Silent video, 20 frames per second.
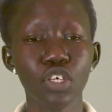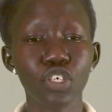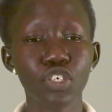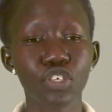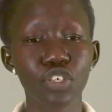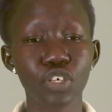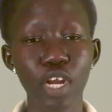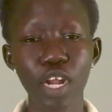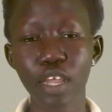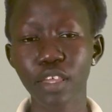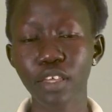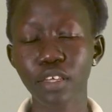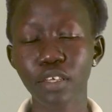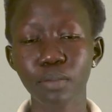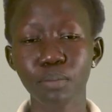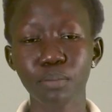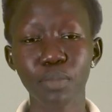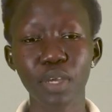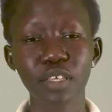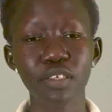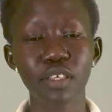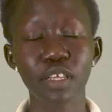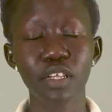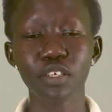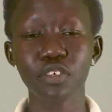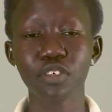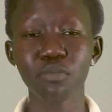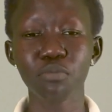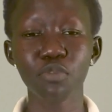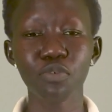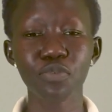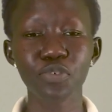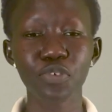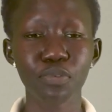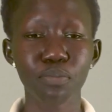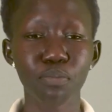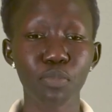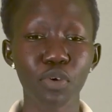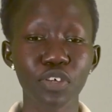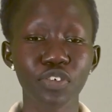Drying basically
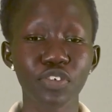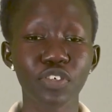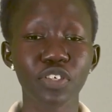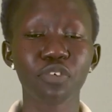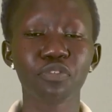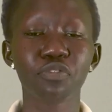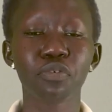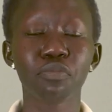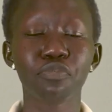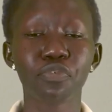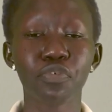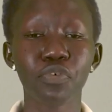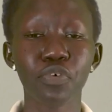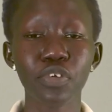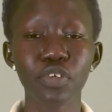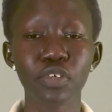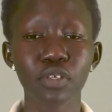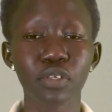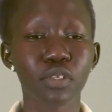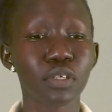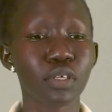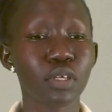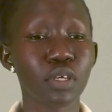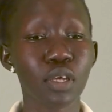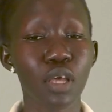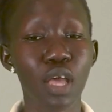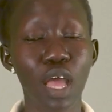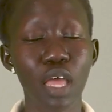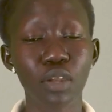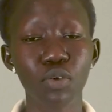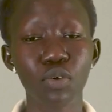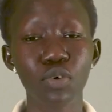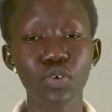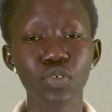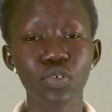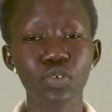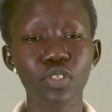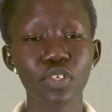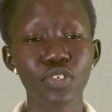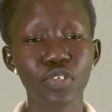removes moisture from food, and
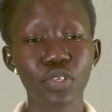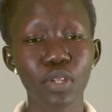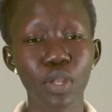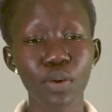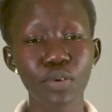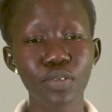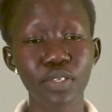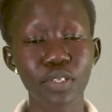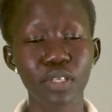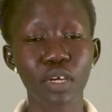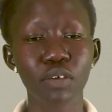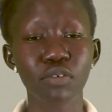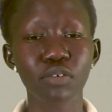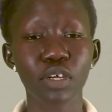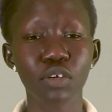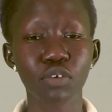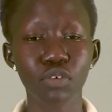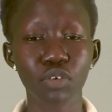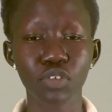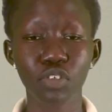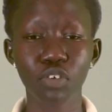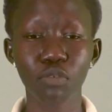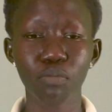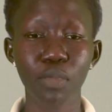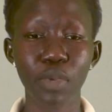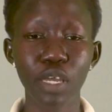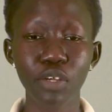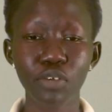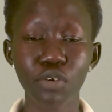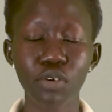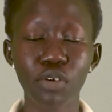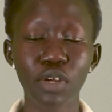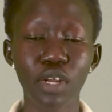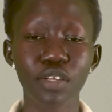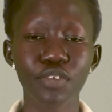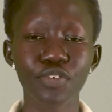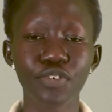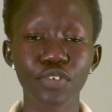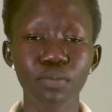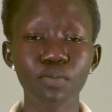also this slows down the growth of
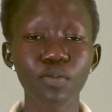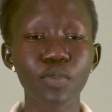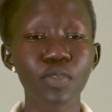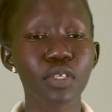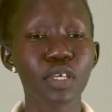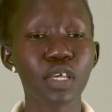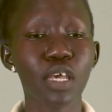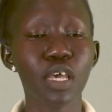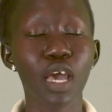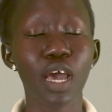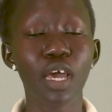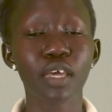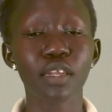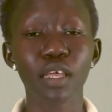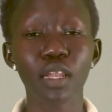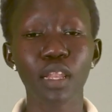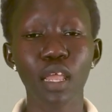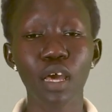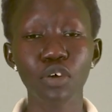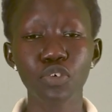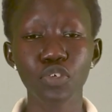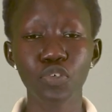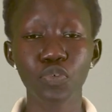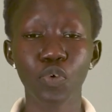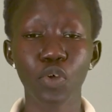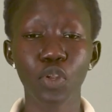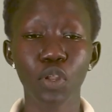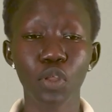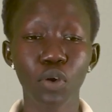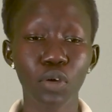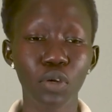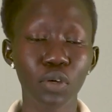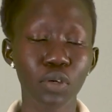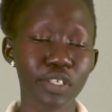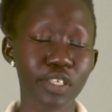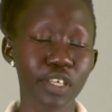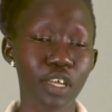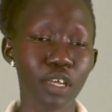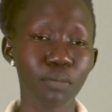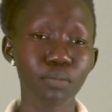microorganisms and allows for
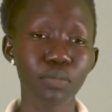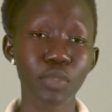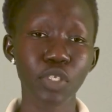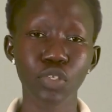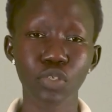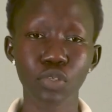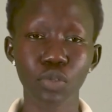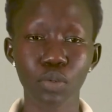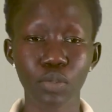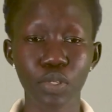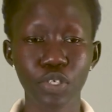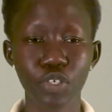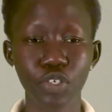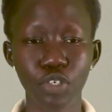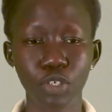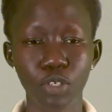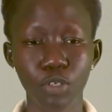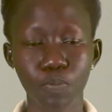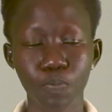long-term storage.